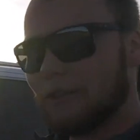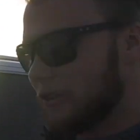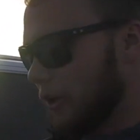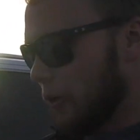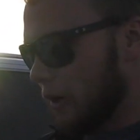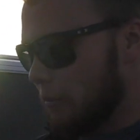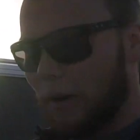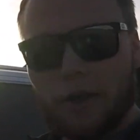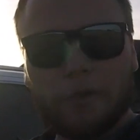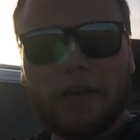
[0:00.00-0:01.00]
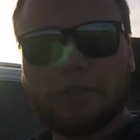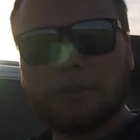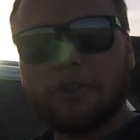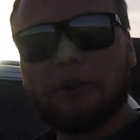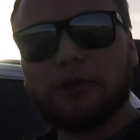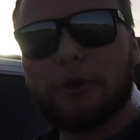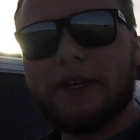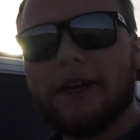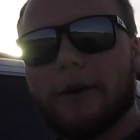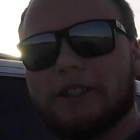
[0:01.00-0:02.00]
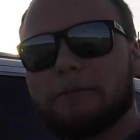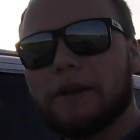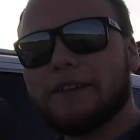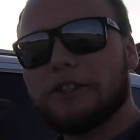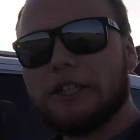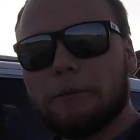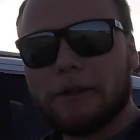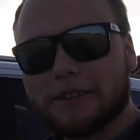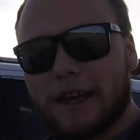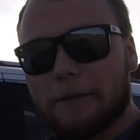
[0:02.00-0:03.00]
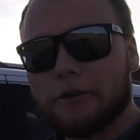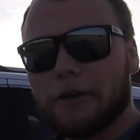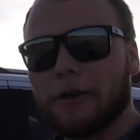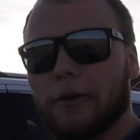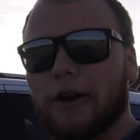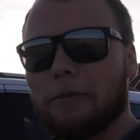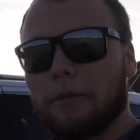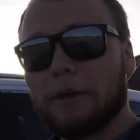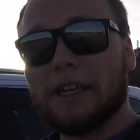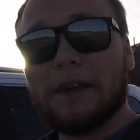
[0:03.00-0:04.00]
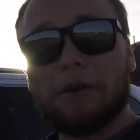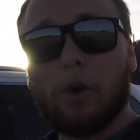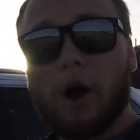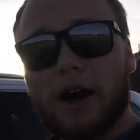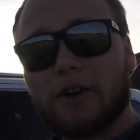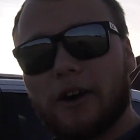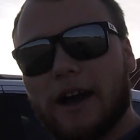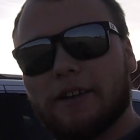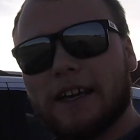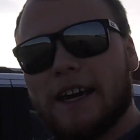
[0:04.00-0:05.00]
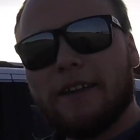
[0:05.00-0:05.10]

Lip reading: so I don't want to bother you guys with too much wind noise, but the Jeep looks absolutely incredible. I'm going to give you a walk around.